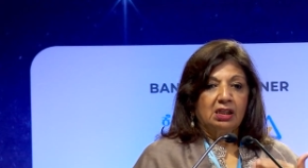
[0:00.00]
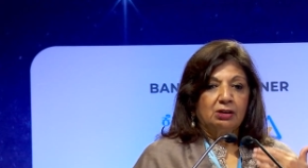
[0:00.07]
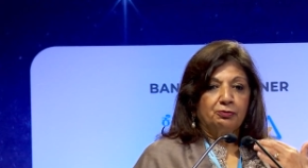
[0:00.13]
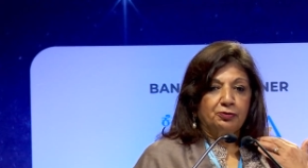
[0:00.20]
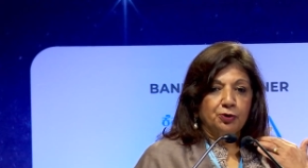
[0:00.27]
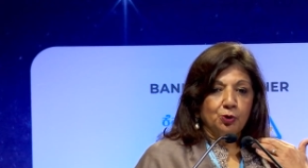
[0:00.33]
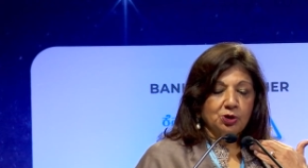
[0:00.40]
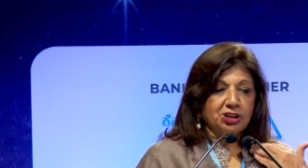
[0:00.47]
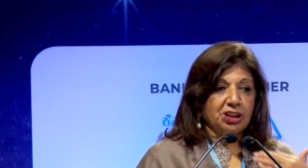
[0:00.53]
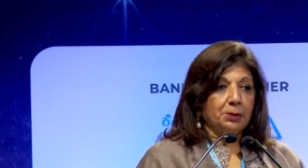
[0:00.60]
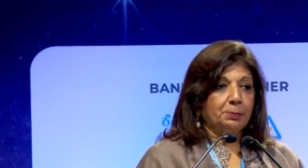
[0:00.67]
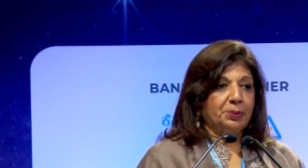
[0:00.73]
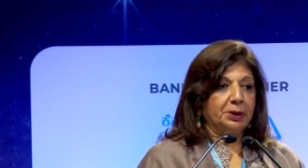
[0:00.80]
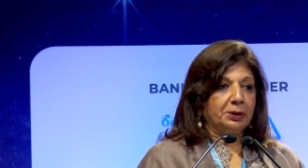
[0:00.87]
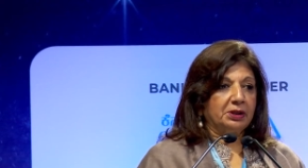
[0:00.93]
Future,
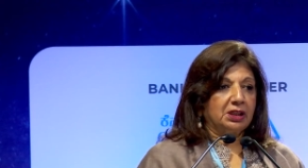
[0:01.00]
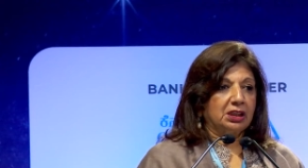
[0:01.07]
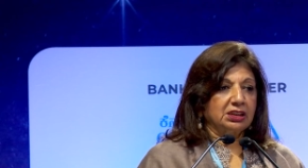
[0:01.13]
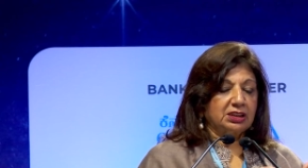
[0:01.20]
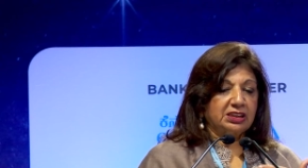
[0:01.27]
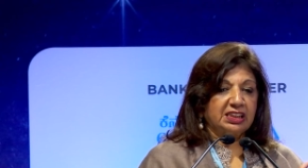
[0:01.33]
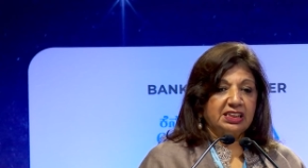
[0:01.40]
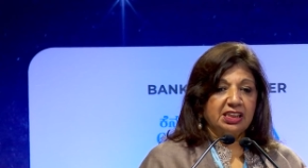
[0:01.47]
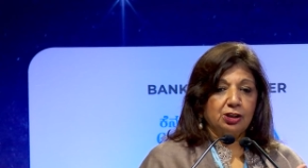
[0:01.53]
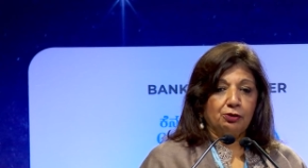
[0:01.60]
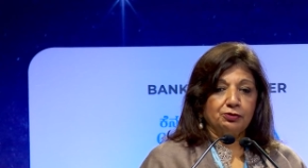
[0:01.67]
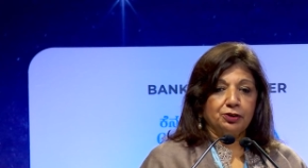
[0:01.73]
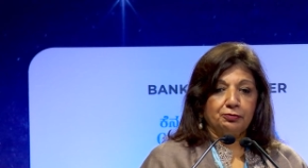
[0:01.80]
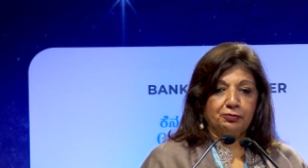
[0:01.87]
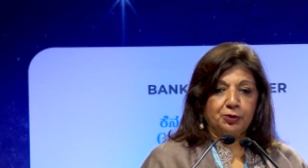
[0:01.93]
a city
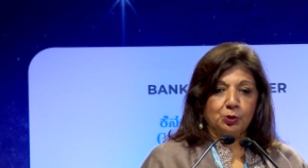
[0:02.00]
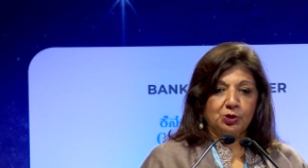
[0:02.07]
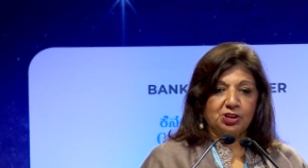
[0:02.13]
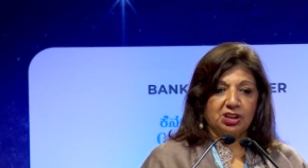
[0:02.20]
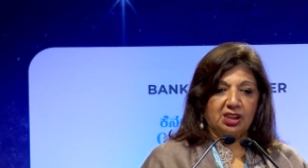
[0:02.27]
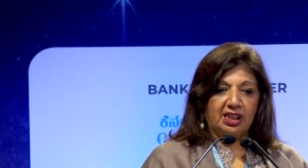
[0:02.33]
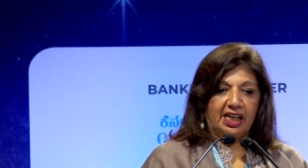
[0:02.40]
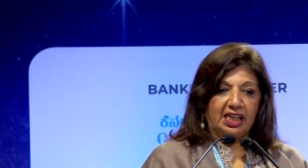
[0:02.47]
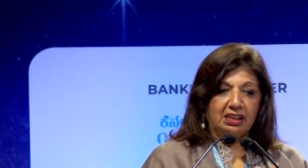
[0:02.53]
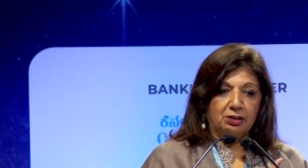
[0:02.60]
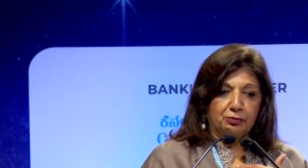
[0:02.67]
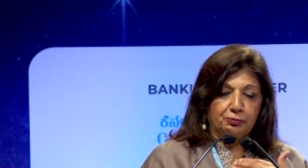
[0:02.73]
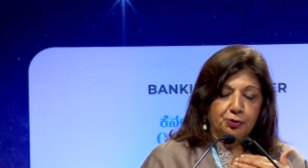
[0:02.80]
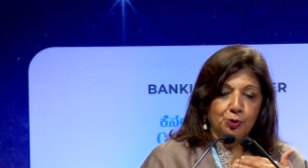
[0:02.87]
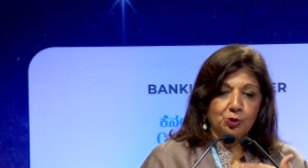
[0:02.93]
of the future and a
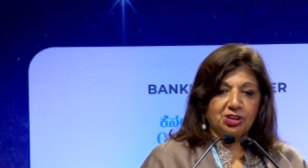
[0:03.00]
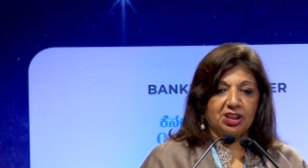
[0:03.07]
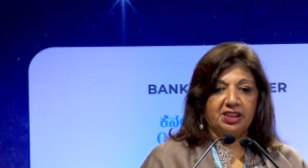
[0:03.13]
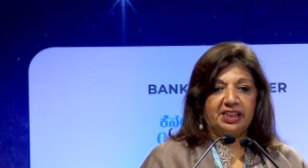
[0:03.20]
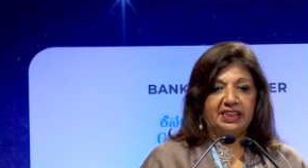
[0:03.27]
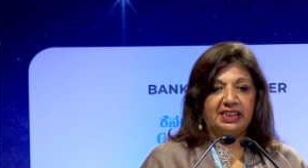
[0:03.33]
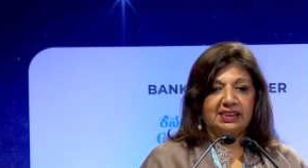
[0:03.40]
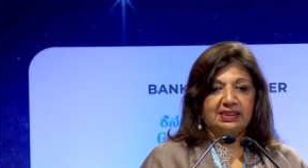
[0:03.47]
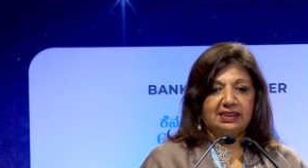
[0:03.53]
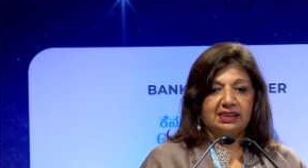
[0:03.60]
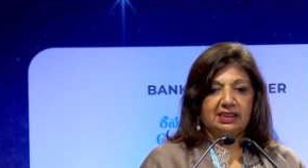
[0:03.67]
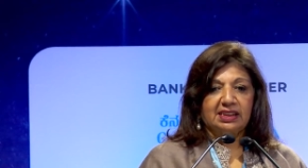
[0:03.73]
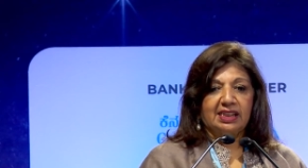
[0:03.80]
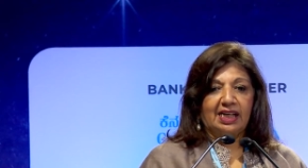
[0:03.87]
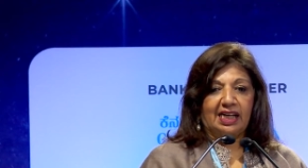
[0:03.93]
future-ready
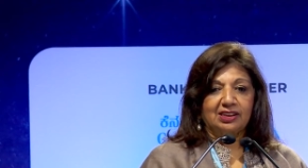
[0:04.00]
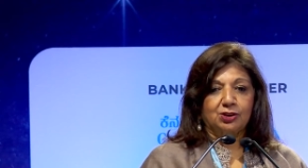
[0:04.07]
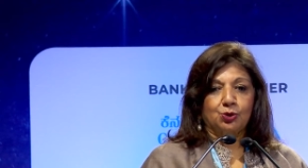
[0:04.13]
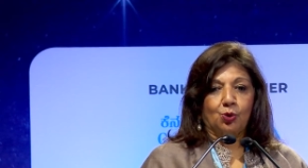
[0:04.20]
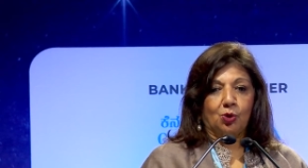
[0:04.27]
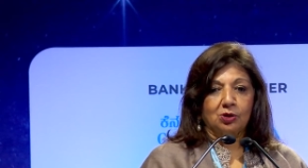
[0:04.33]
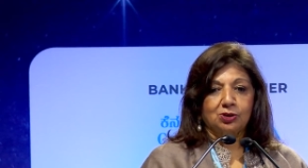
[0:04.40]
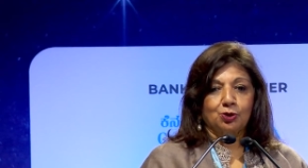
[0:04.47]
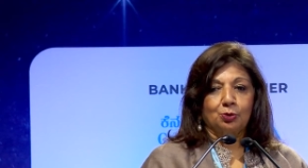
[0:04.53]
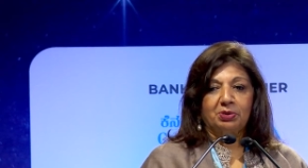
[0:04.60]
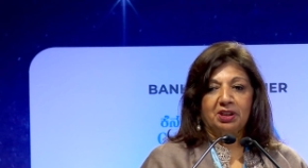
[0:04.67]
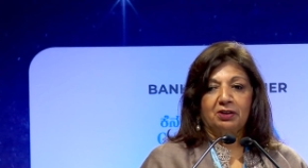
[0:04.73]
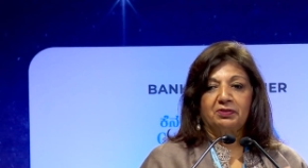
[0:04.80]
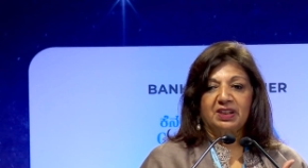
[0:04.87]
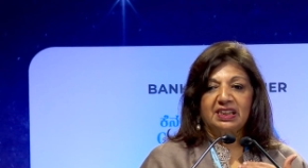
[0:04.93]
city has to also be
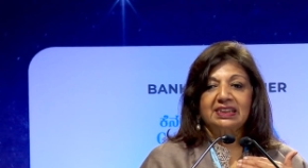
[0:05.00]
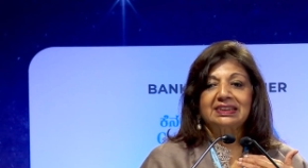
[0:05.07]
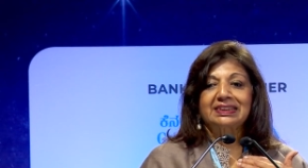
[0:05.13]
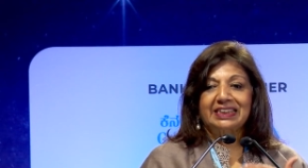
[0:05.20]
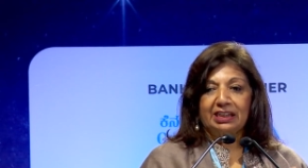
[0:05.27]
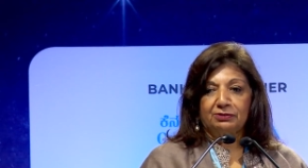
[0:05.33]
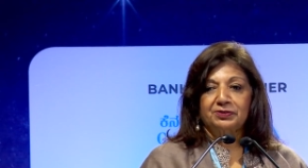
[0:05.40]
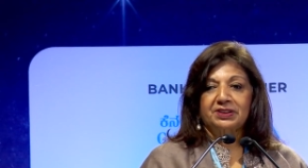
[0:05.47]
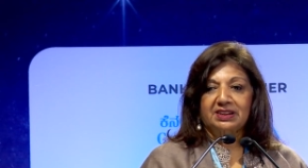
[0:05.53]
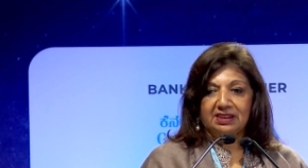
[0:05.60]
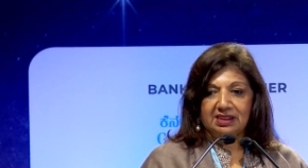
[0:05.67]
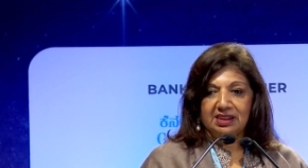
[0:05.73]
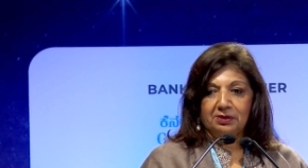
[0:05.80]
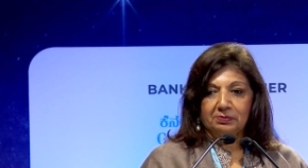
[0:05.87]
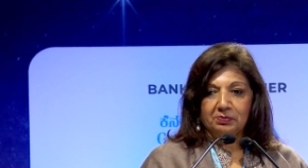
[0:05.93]
a very safe
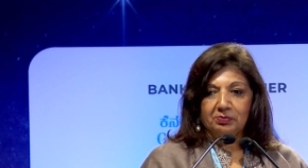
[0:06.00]
city.